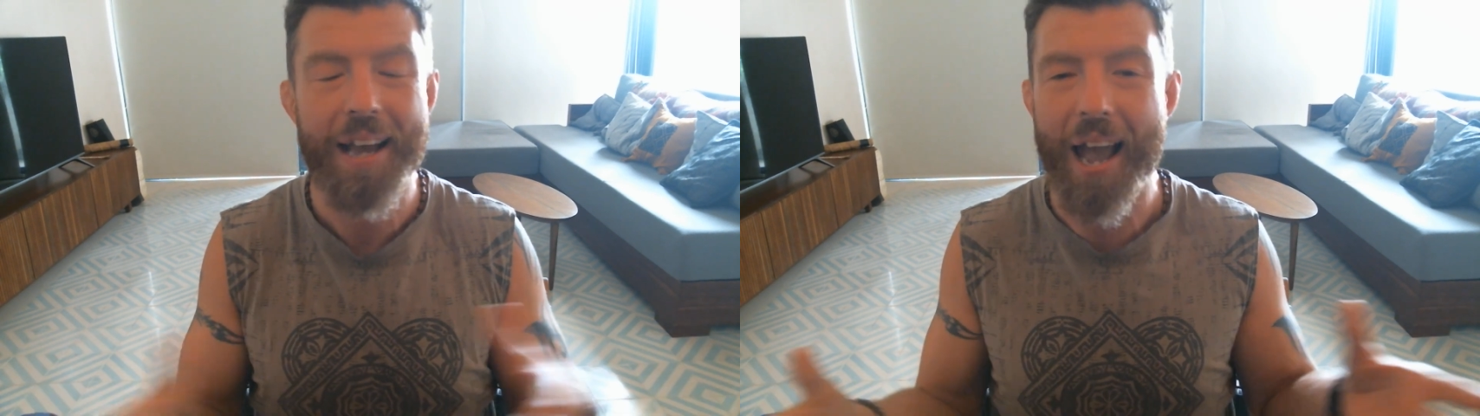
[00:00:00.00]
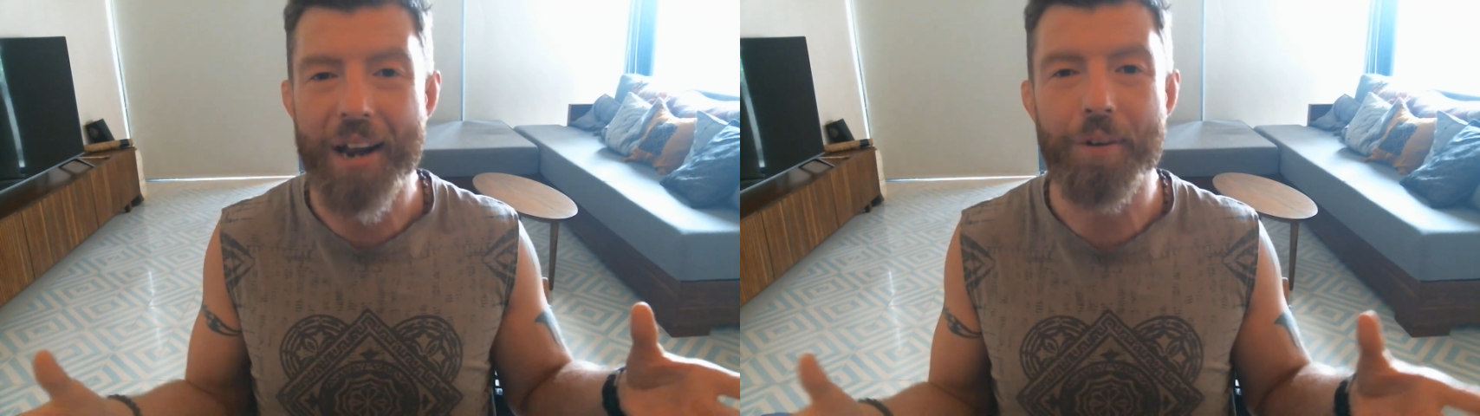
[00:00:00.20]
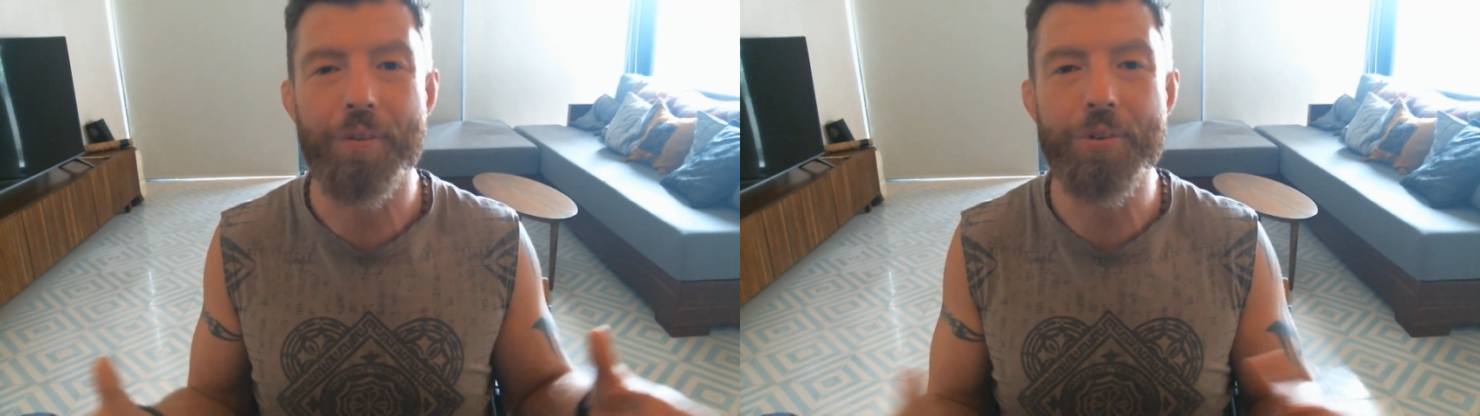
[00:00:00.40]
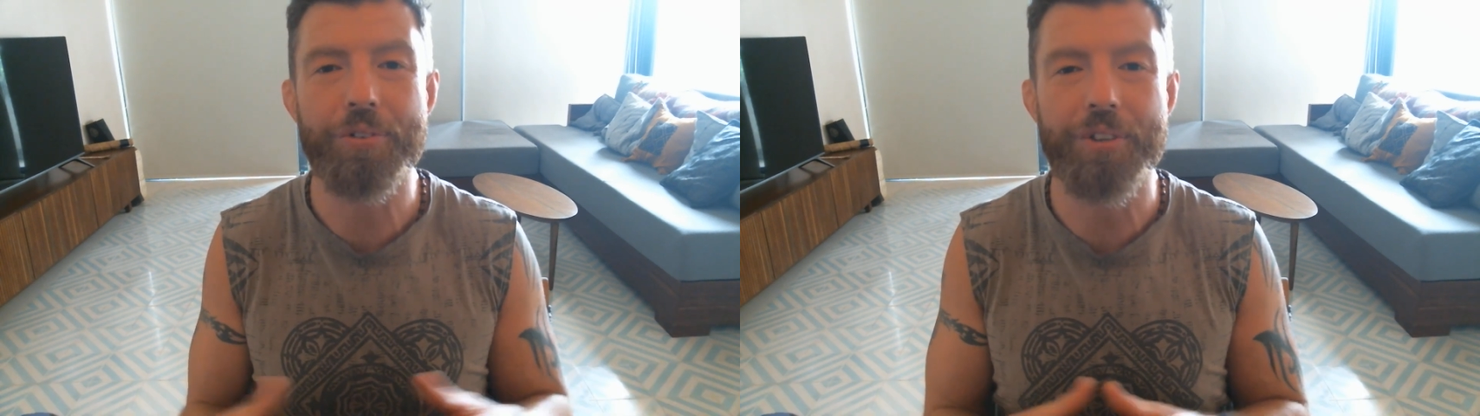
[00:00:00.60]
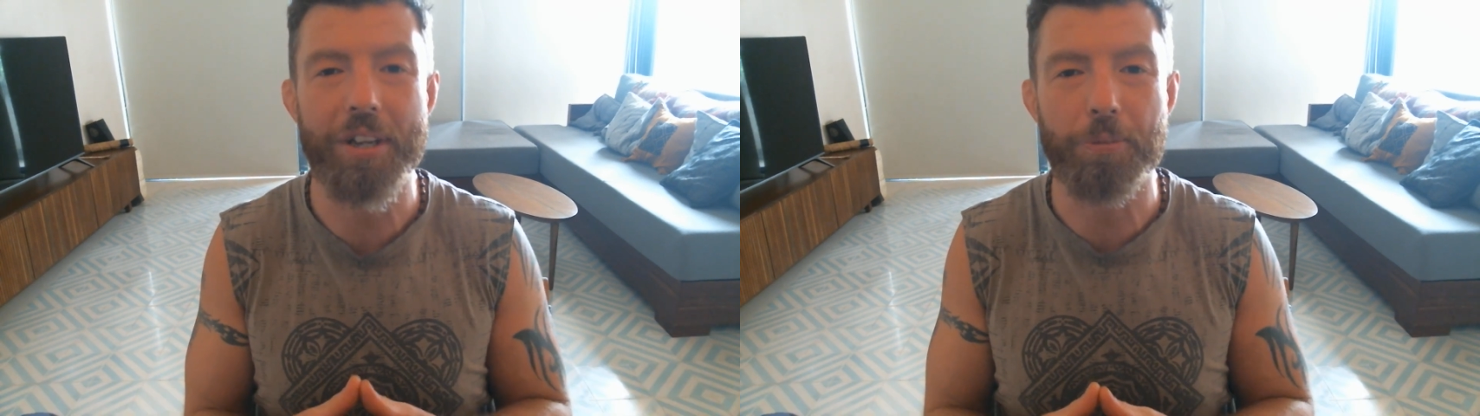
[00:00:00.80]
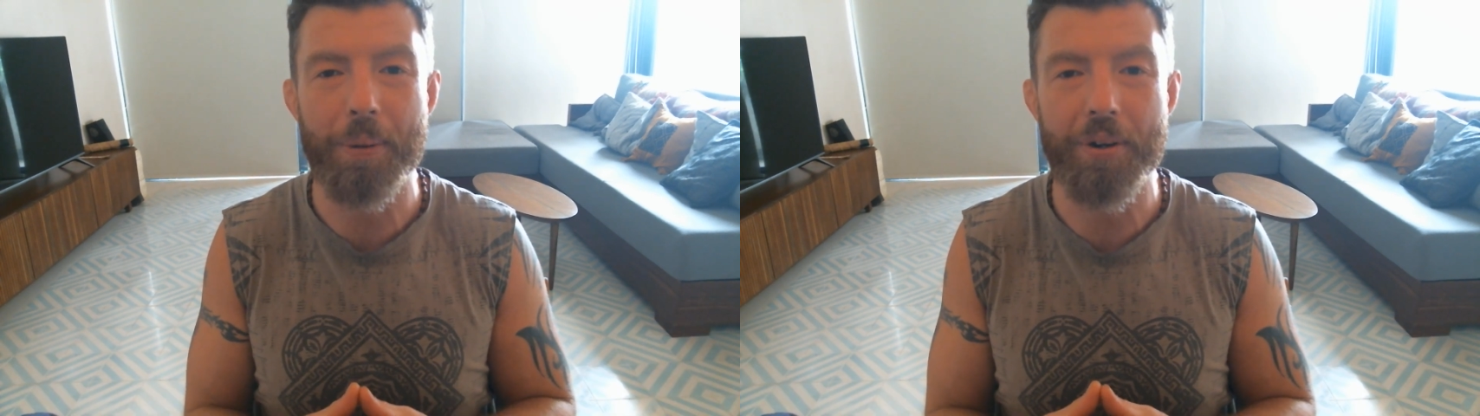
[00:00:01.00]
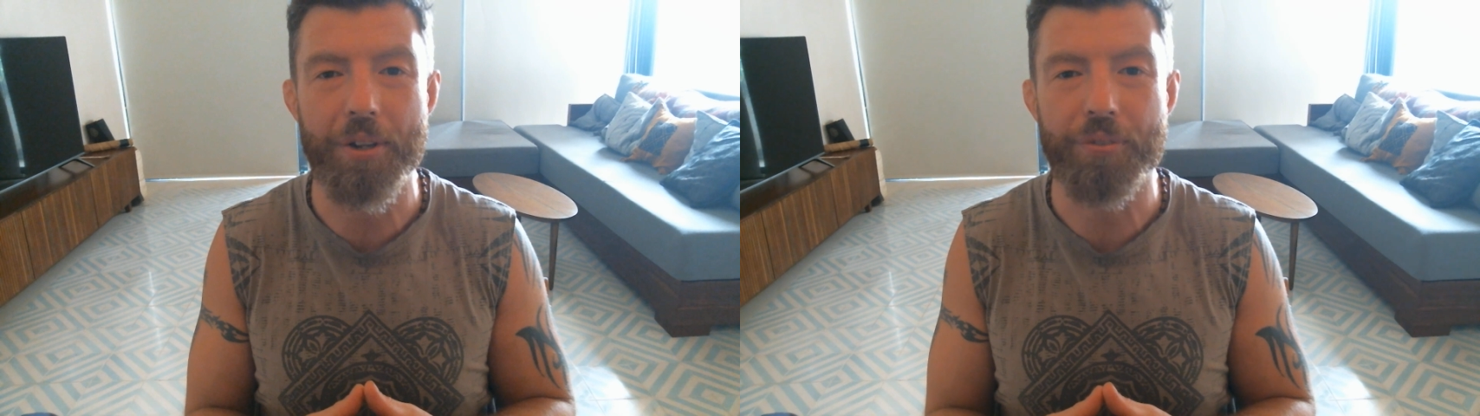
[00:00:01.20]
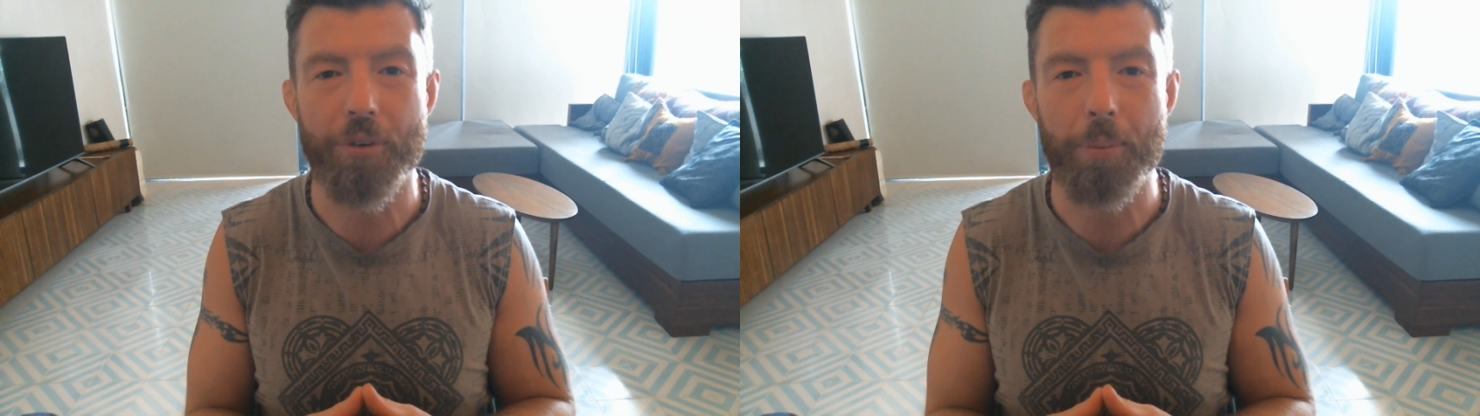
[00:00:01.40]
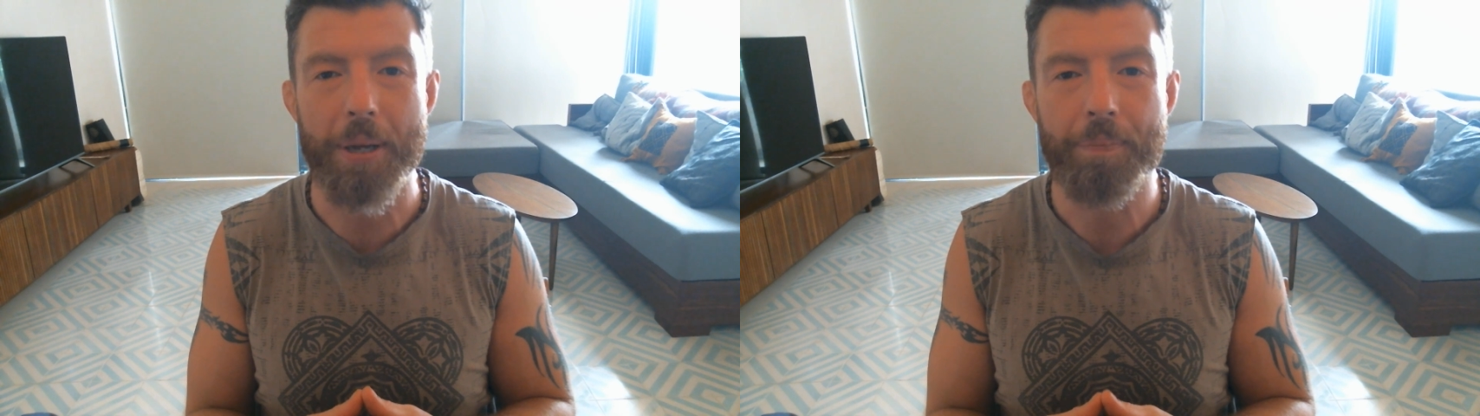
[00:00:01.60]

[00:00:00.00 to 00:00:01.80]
and it ruins the experience for me.